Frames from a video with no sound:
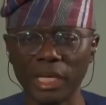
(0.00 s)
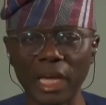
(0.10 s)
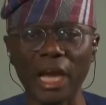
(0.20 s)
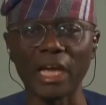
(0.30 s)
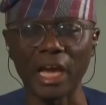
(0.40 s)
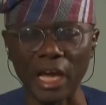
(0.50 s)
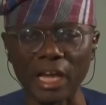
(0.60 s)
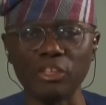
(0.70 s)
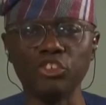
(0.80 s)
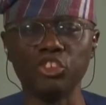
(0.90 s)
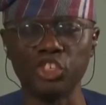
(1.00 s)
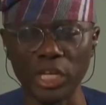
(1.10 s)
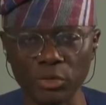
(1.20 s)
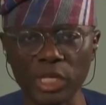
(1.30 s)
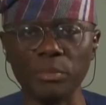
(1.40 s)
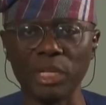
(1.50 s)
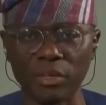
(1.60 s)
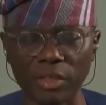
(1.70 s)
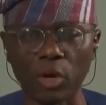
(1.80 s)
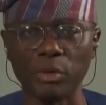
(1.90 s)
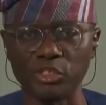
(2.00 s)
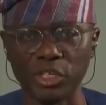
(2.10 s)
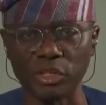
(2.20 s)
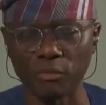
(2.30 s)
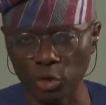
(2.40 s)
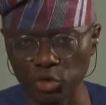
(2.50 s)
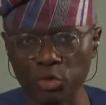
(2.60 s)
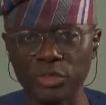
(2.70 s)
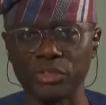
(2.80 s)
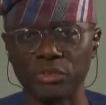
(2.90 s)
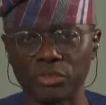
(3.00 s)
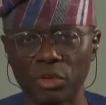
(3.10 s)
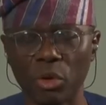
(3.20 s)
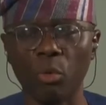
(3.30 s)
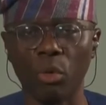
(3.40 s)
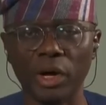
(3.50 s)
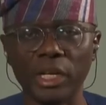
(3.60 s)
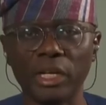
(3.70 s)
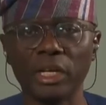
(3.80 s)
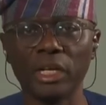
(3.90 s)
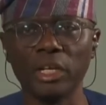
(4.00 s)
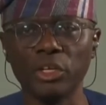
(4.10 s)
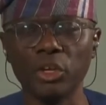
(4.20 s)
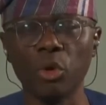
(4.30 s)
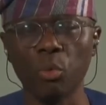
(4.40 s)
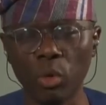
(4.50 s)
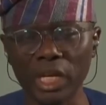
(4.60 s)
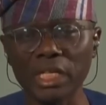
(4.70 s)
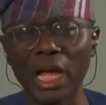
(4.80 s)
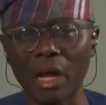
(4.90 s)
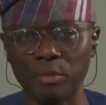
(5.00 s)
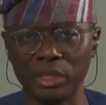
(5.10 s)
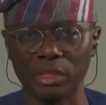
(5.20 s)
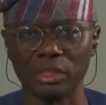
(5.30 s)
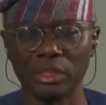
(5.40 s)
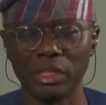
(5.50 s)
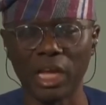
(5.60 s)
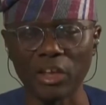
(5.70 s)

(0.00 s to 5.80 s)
Becky, I genuinely believe there will be change for two reasons. One, you know, what has happened,